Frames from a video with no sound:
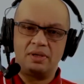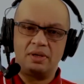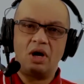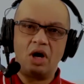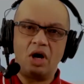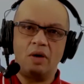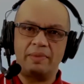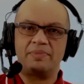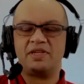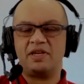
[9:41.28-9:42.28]
harm
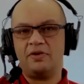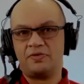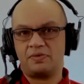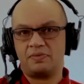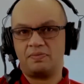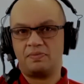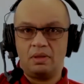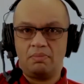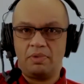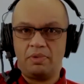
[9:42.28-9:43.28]
themselves
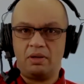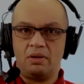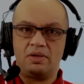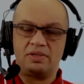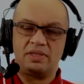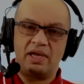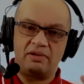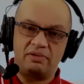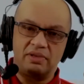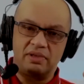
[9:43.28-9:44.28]
because
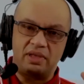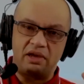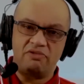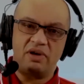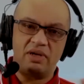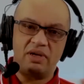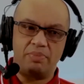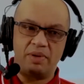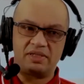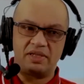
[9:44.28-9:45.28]
they they run a
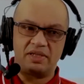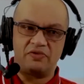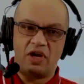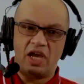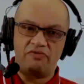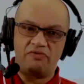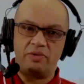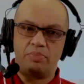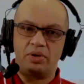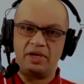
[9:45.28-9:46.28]
business for
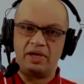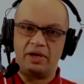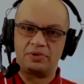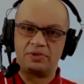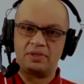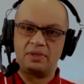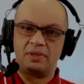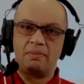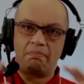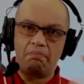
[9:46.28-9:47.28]
everybody else
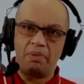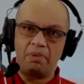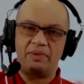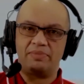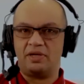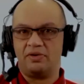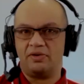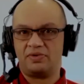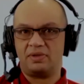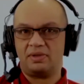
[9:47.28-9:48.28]
but
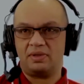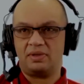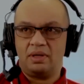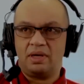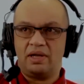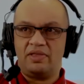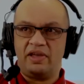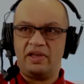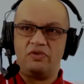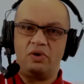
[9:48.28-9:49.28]
themselves and
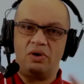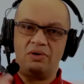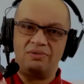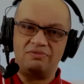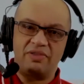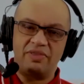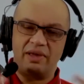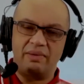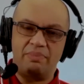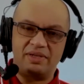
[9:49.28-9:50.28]
therefore run
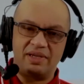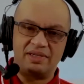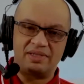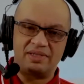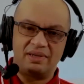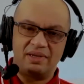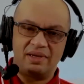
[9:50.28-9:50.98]
their business